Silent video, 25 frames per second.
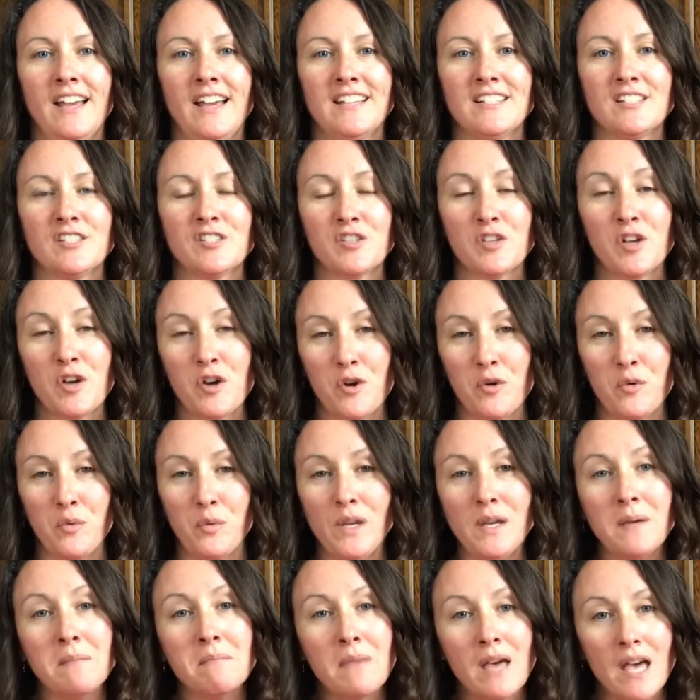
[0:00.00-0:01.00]
So
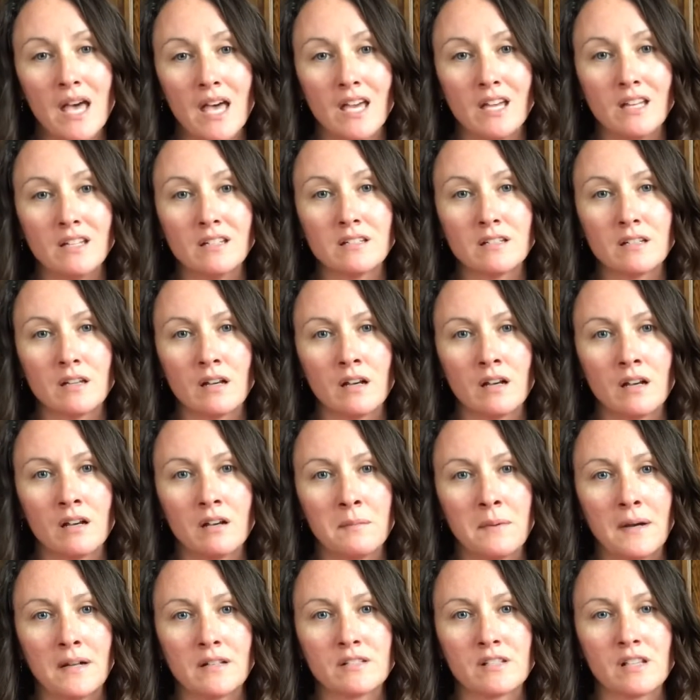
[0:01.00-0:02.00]
we met
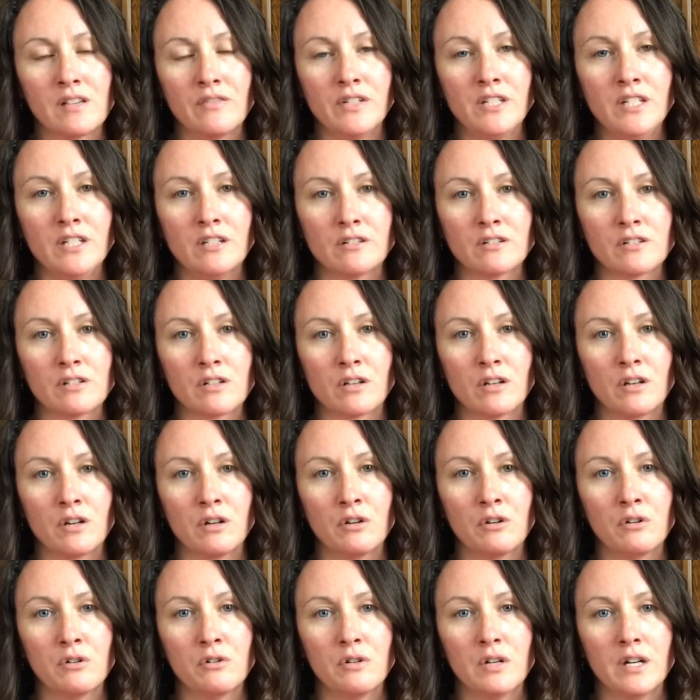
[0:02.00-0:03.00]
about 7 years
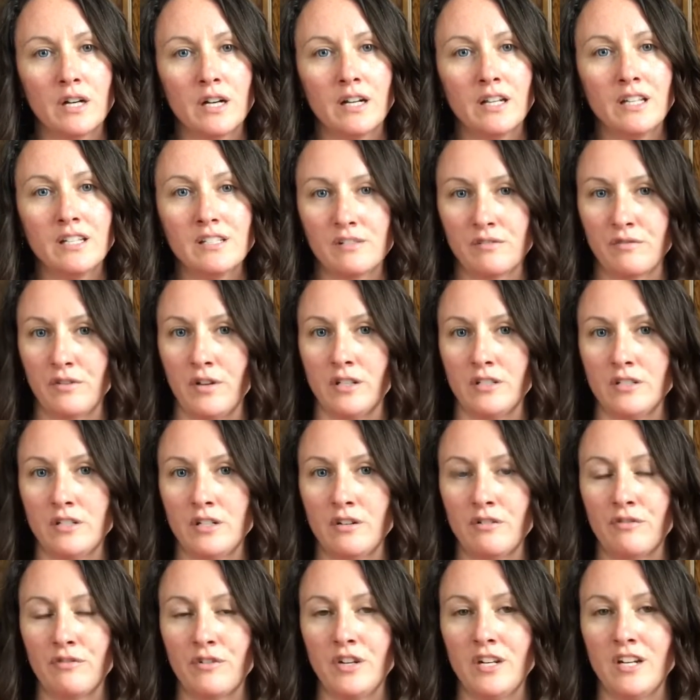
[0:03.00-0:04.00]
ago. He's a
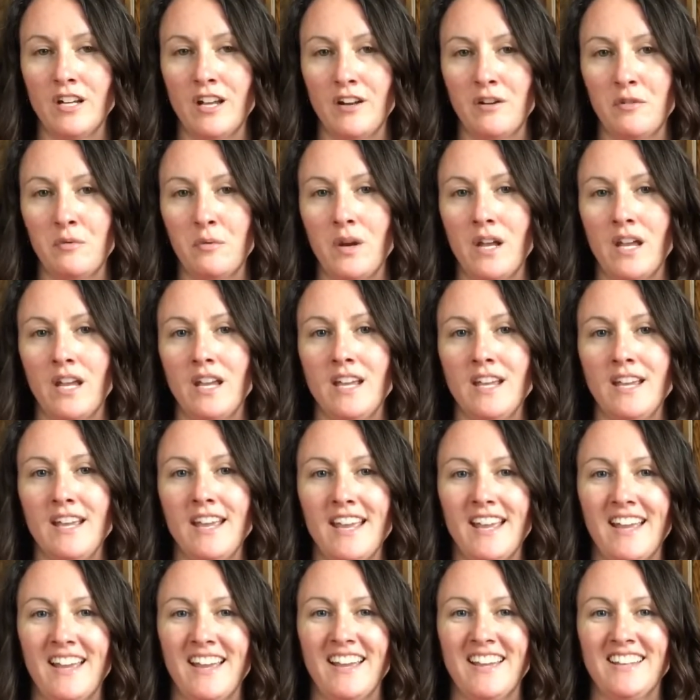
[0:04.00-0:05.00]
volunteer for United Way,
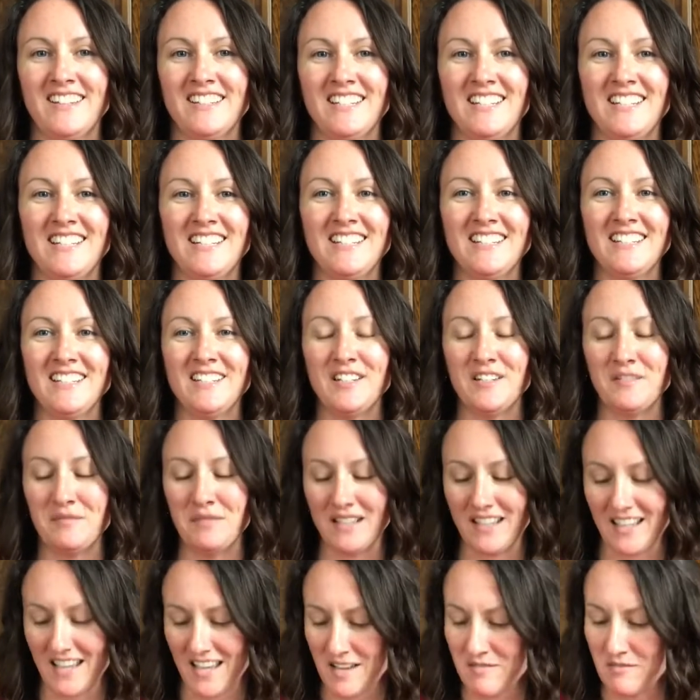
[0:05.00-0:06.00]
and he
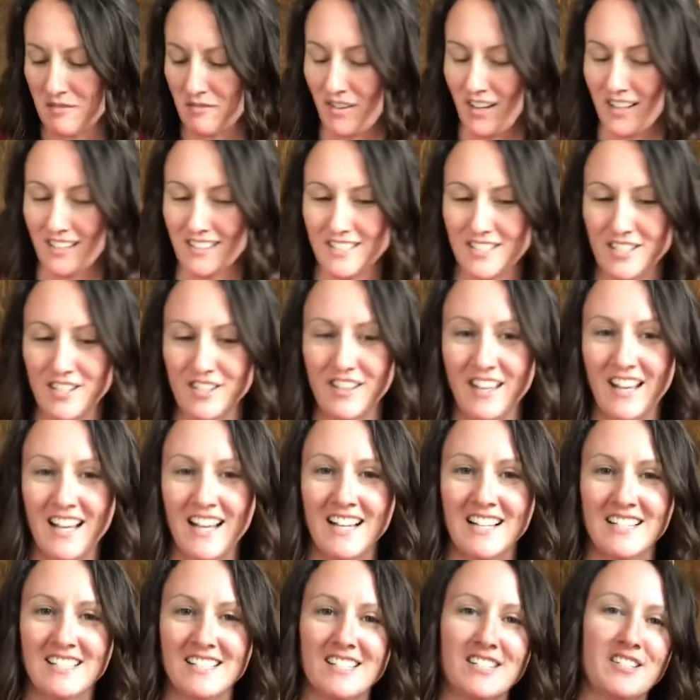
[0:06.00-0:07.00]
became a volunteer that
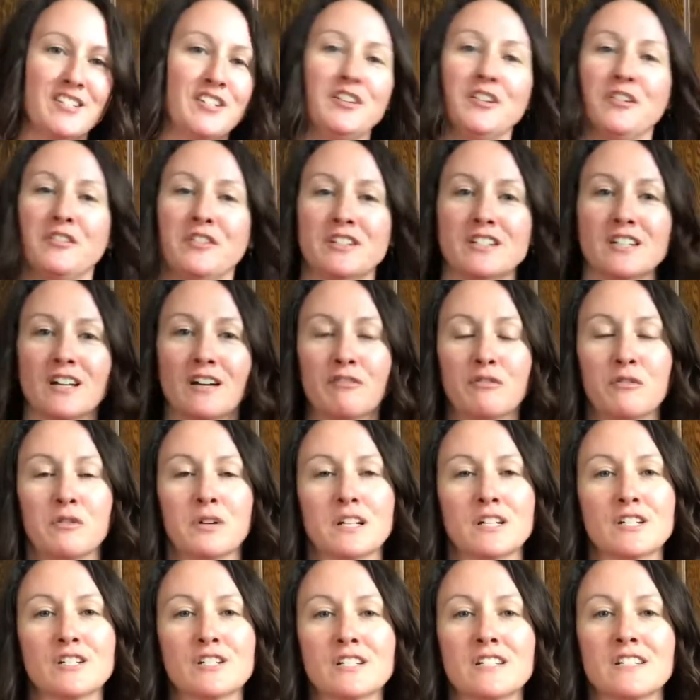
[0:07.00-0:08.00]
asked, the tough
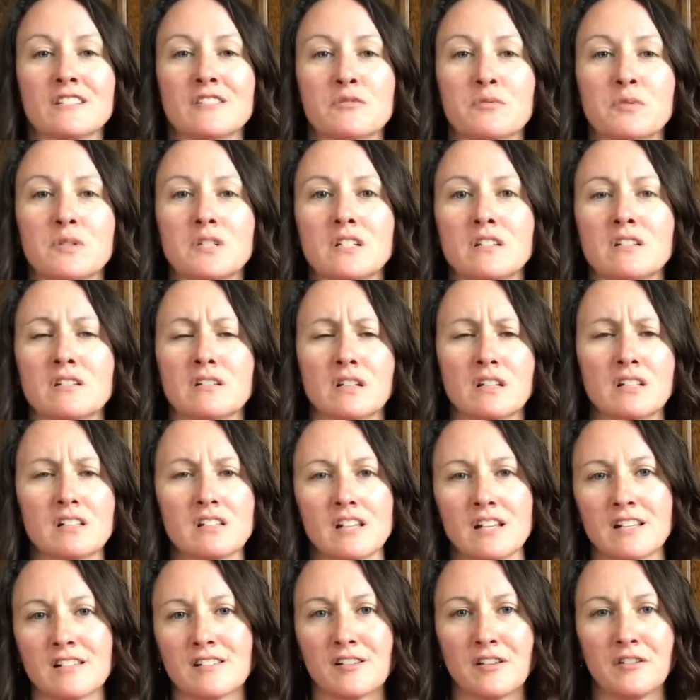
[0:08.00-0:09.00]
questions. What does
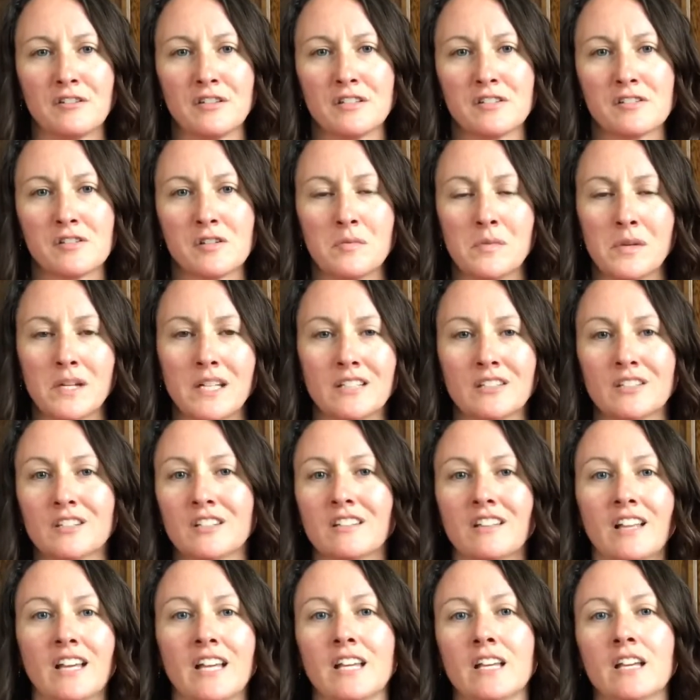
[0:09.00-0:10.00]
success on this committee look
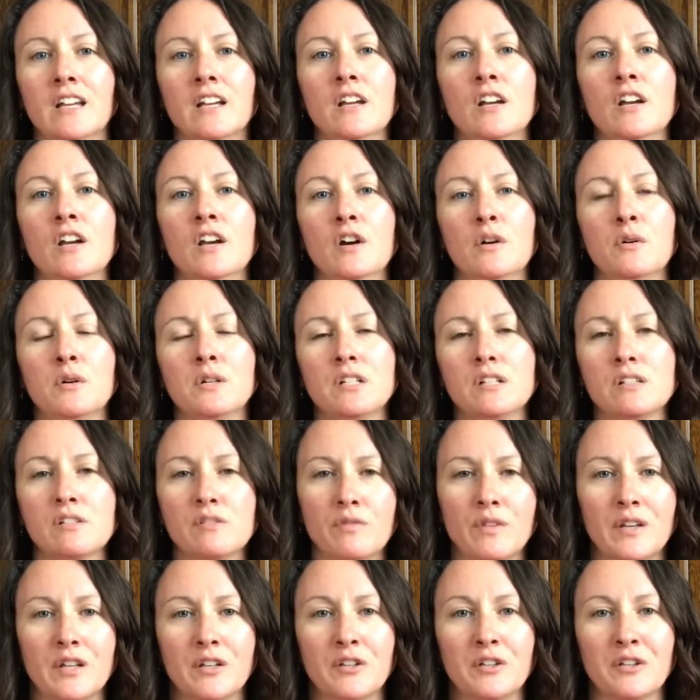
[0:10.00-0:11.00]
like? What does
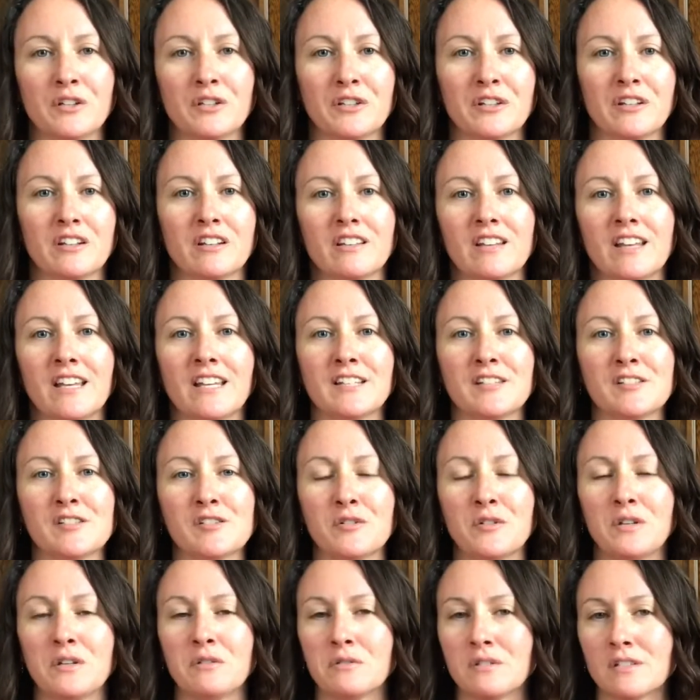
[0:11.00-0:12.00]
failure look like?
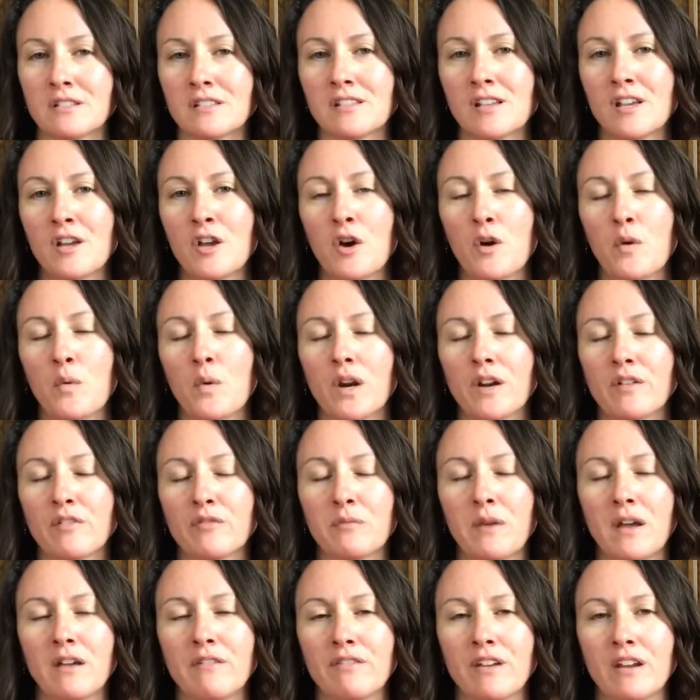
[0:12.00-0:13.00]
So he was one of
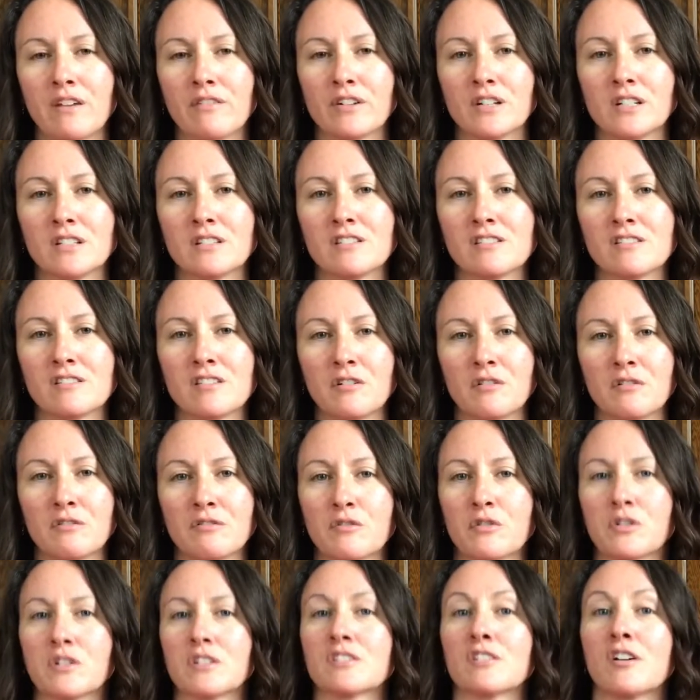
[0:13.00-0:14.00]
my favorites, though of
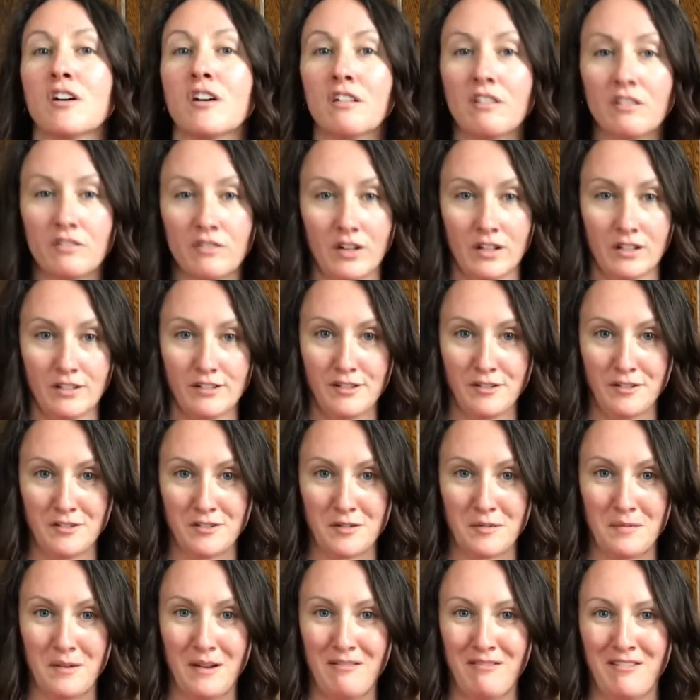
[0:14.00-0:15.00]
course all the volunteers
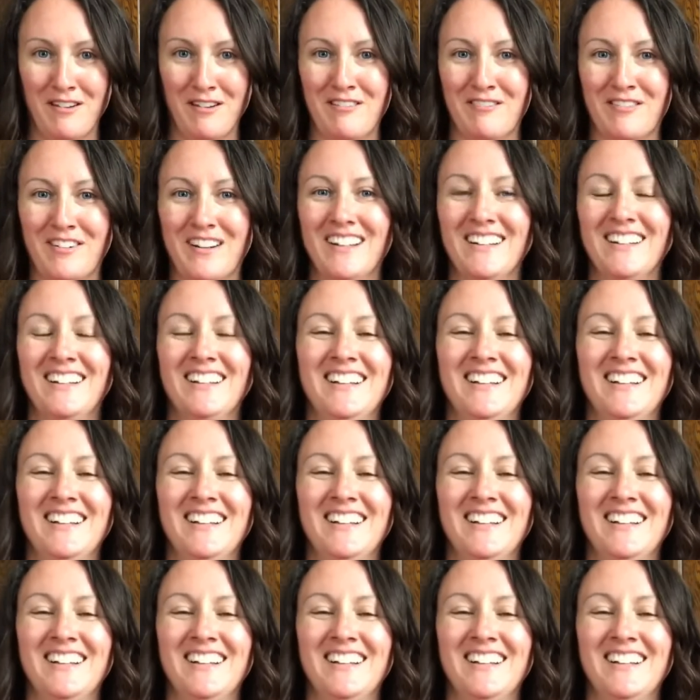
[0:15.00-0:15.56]
are my favorite.